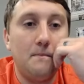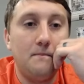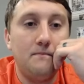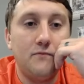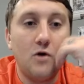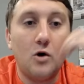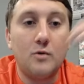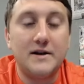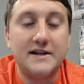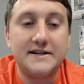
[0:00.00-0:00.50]

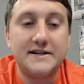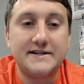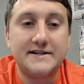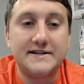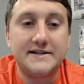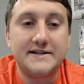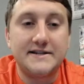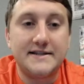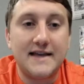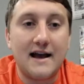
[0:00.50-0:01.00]

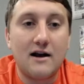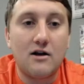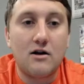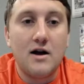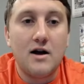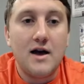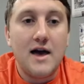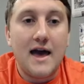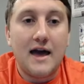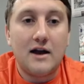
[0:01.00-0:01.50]
nobody's there.
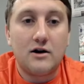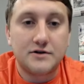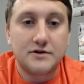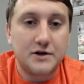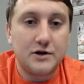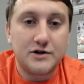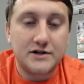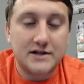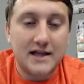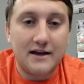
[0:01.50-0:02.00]
And also,
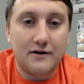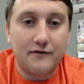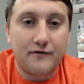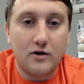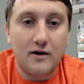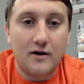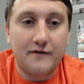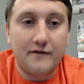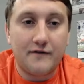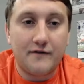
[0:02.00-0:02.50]
you just let your
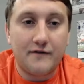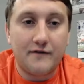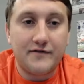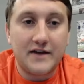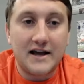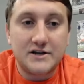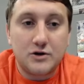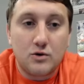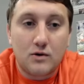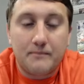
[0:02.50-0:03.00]
foot off the
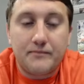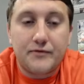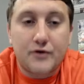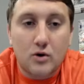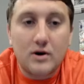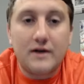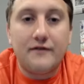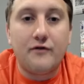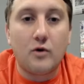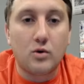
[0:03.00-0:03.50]
gas. You were up
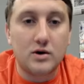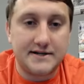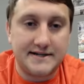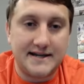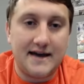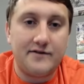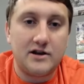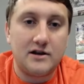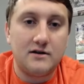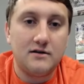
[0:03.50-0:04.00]

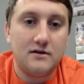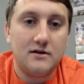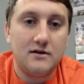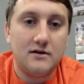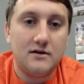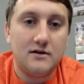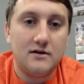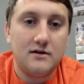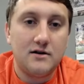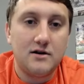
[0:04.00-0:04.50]
34-7.
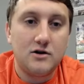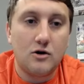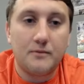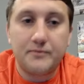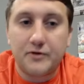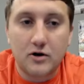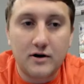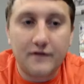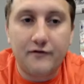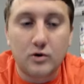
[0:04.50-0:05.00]
You're up
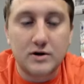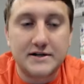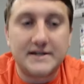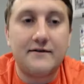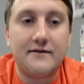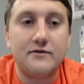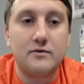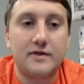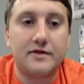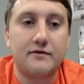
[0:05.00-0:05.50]

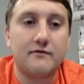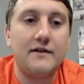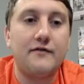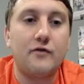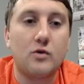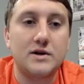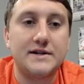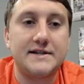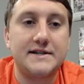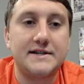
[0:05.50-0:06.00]
34-7 with
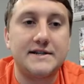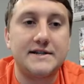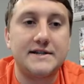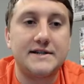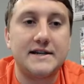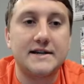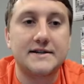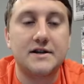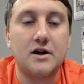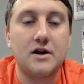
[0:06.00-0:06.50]

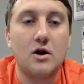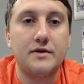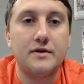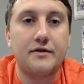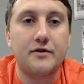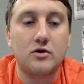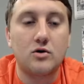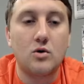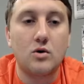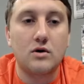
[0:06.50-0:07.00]
3:46 to go in the
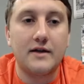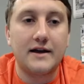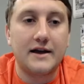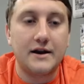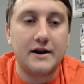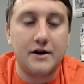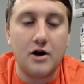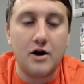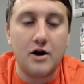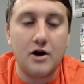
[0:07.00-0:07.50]
third quarter. Like,
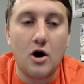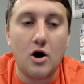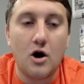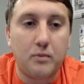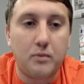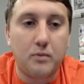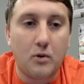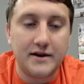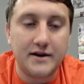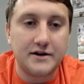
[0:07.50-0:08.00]
at no
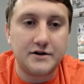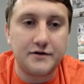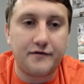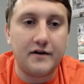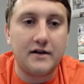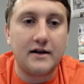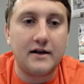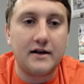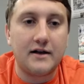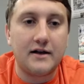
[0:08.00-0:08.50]
point did you feel
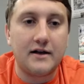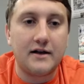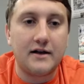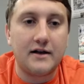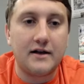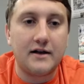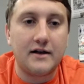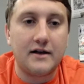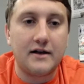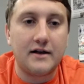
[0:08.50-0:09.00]
like you were going to
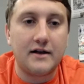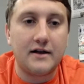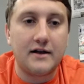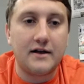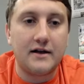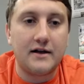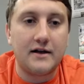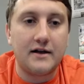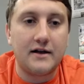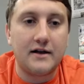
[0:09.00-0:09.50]
lose that
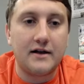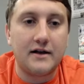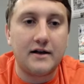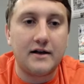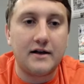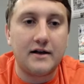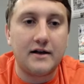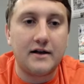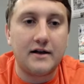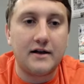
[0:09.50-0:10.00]
game. You know what
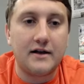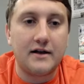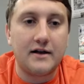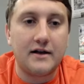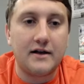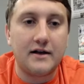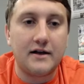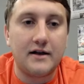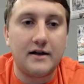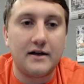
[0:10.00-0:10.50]
I mean?
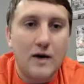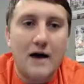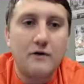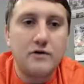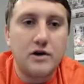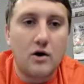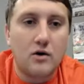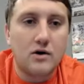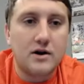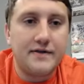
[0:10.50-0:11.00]
You
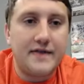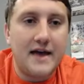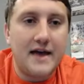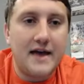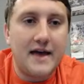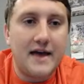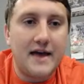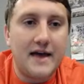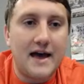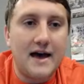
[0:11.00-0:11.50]

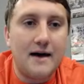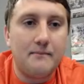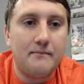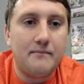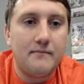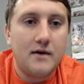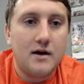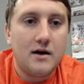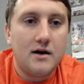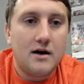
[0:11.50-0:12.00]
out-yarded
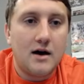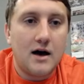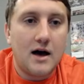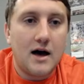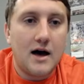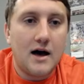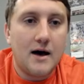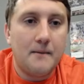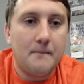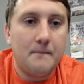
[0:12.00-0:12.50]
them
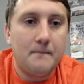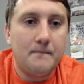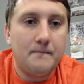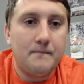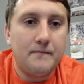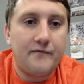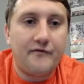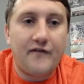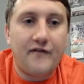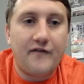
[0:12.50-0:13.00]

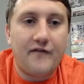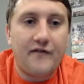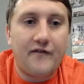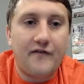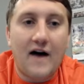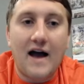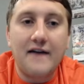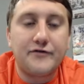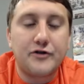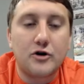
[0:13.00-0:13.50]

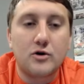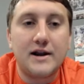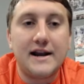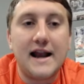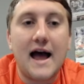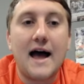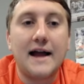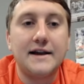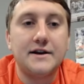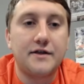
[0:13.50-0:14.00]

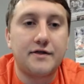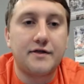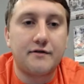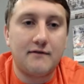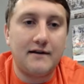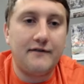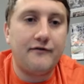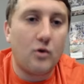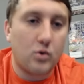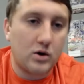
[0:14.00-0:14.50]

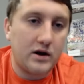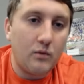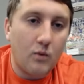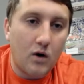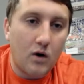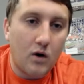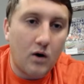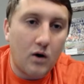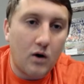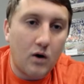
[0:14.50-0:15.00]

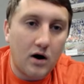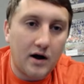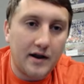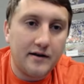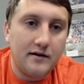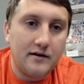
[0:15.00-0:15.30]
539-341.